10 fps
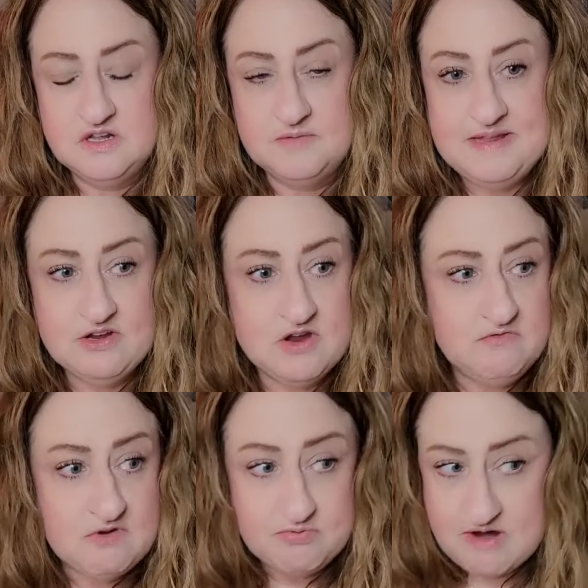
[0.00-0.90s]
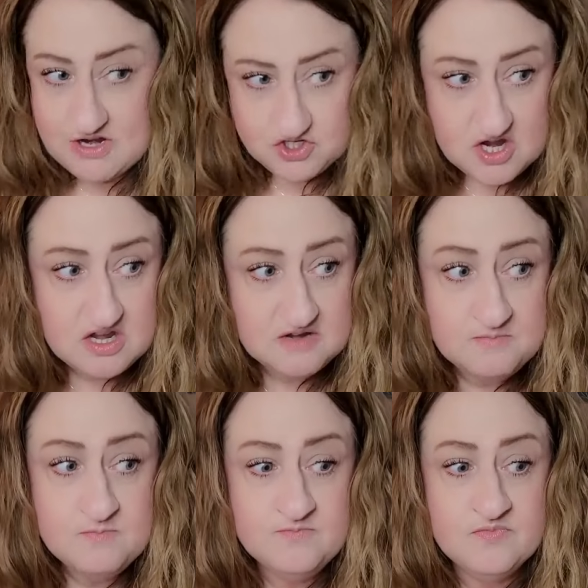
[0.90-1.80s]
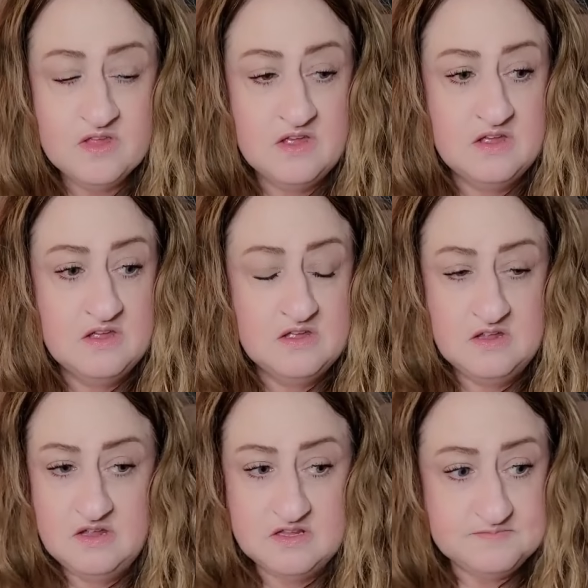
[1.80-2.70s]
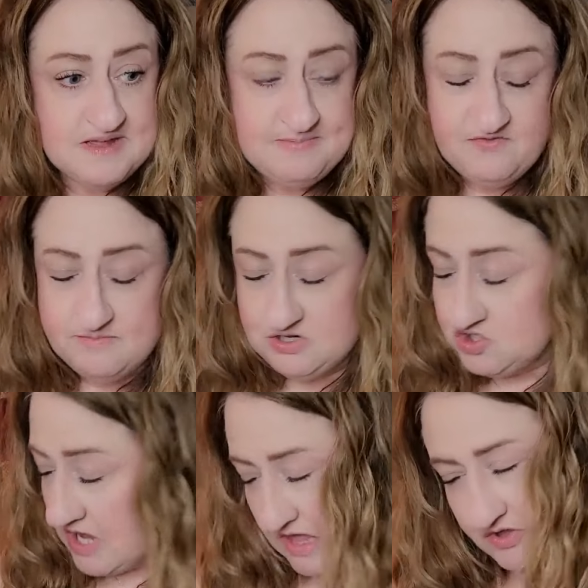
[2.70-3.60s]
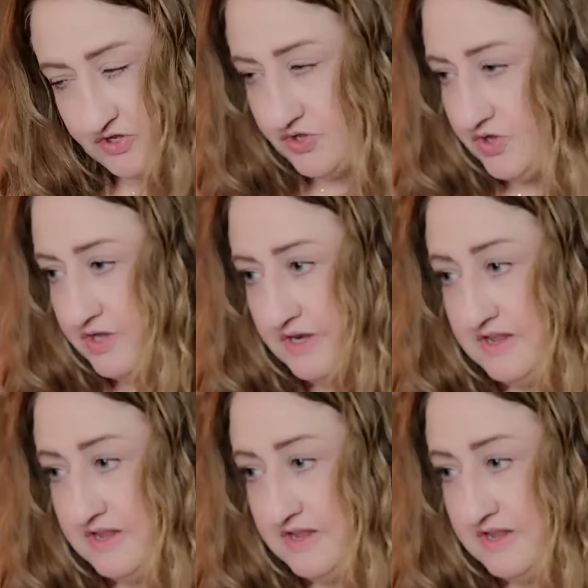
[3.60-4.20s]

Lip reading: I'm hearing repression. This might be from your childhood.